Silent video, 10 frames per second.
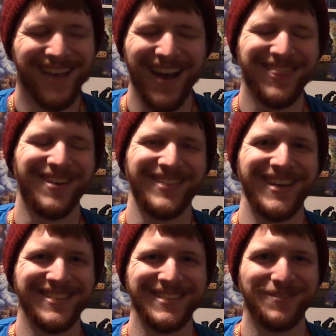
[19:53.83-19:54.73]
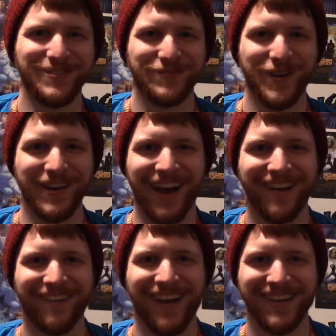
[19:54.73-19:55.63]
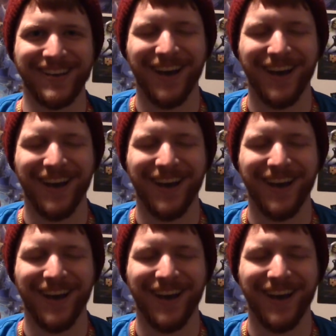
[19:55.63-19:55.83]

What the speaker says: I thought that scene was funny. I cracked